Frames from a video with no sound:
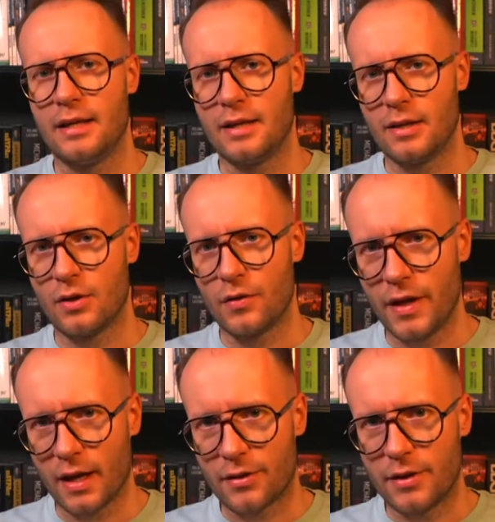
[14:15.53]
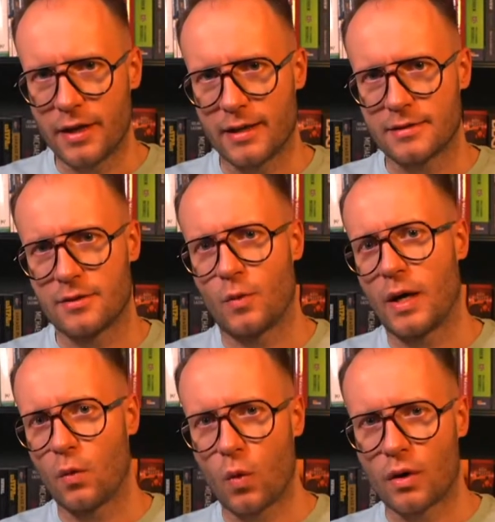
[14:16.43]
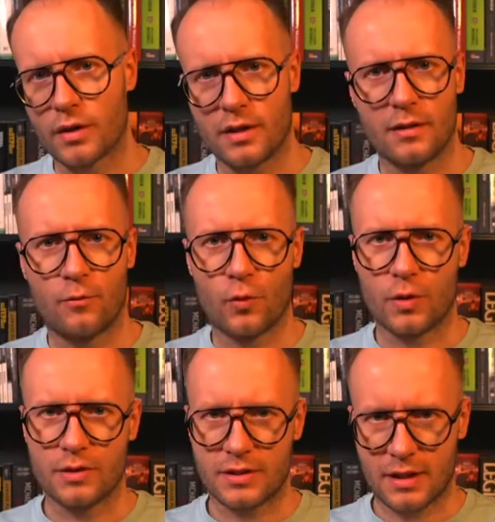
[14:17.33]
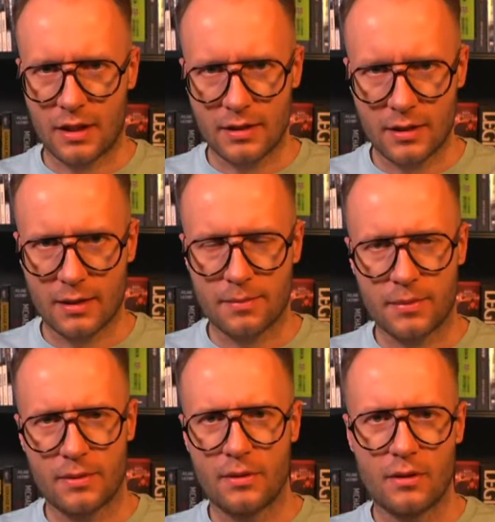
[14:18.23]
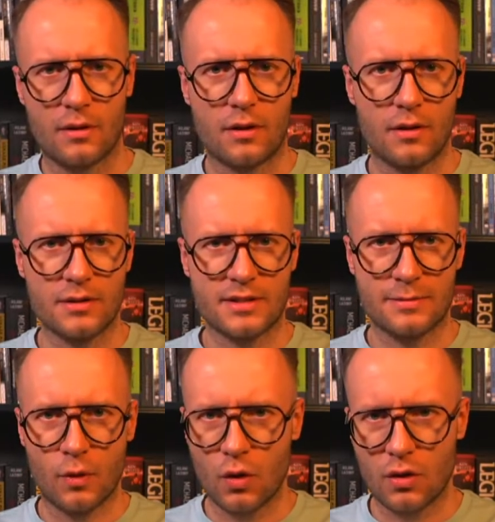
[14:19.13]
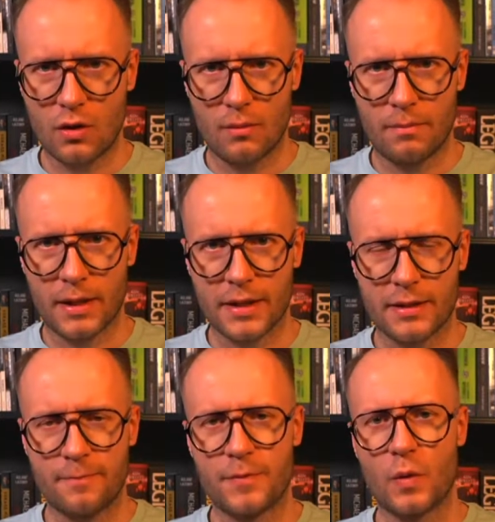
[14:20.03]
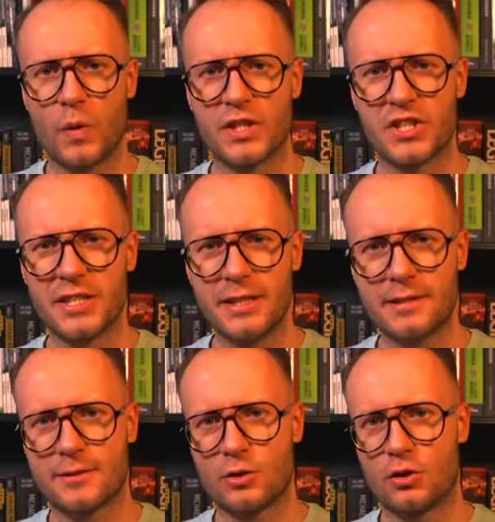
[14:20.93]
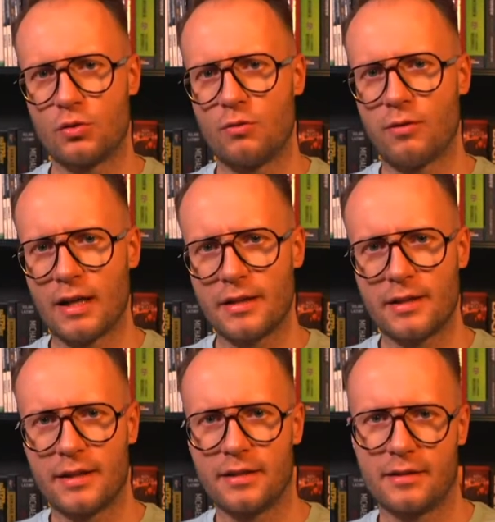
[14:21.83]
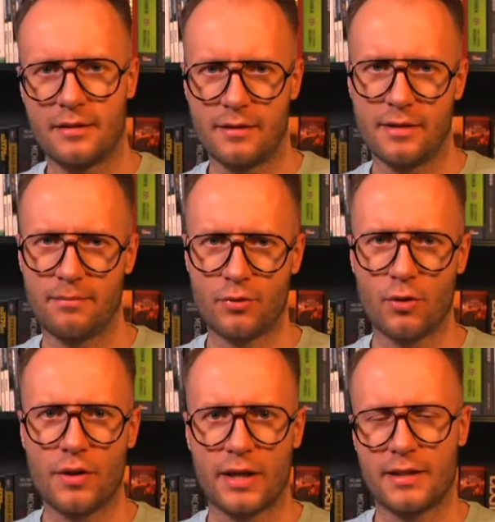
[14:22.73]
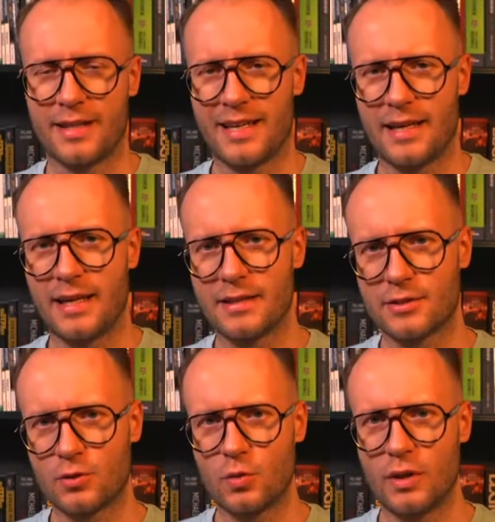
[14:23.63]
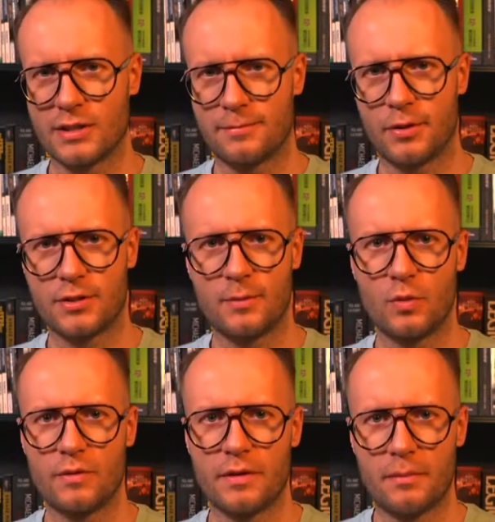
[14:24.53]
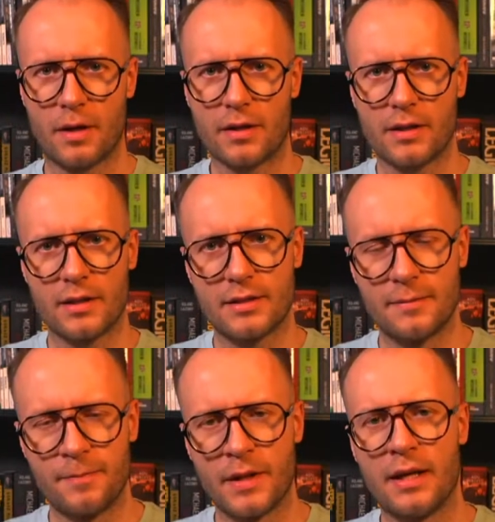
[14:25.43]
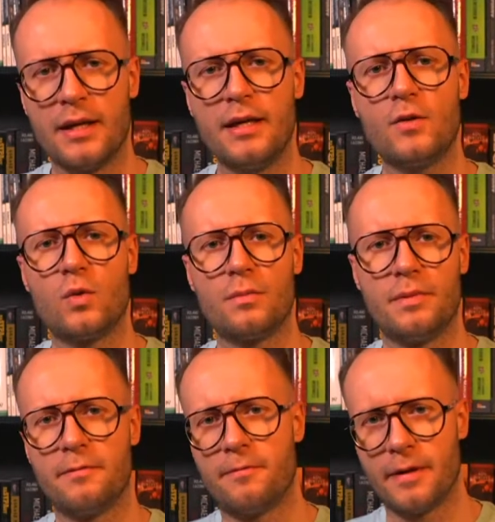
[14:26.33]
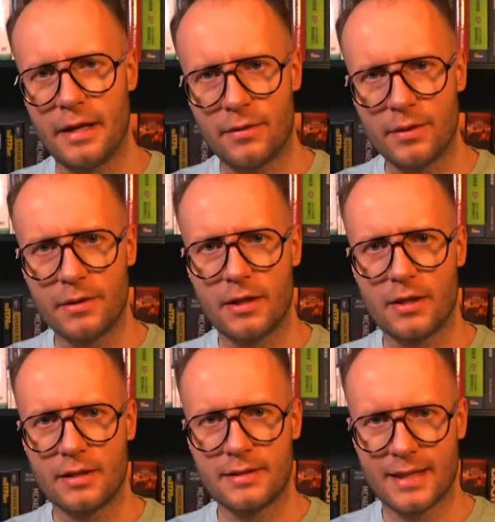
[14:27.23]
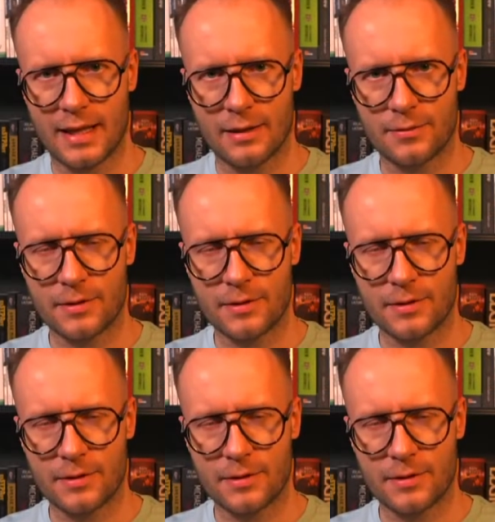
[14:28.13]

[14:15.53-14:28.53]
On the other hand, while working for startup or small company, which needs to validate the product as soon as possible with the market, it would be very tough